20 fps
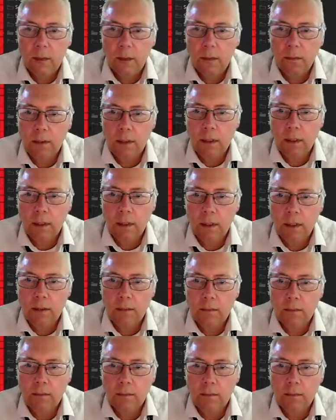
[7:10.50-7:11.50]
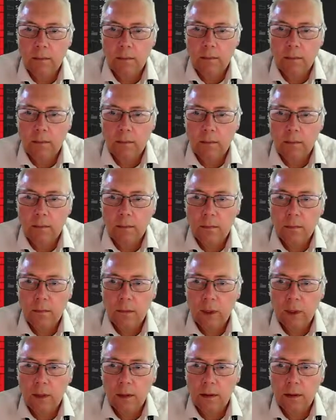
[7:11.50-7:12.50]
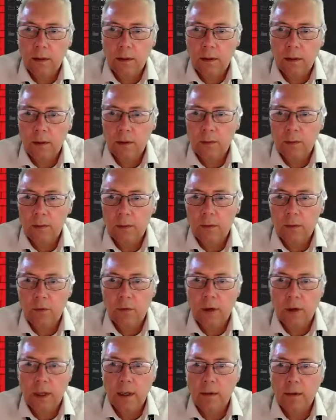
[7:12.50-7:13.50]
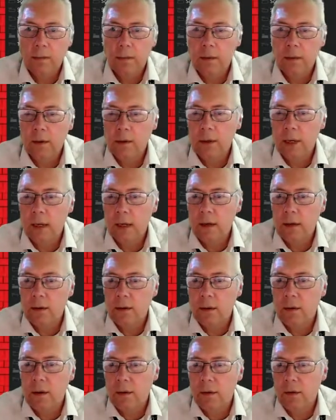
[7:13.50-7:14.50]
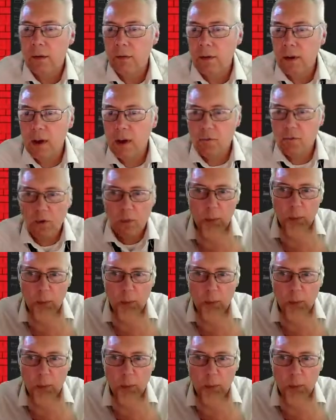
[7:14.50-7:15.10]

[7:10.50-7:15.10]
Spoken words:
Okay, 1, 2, 3. Okay, so I got 300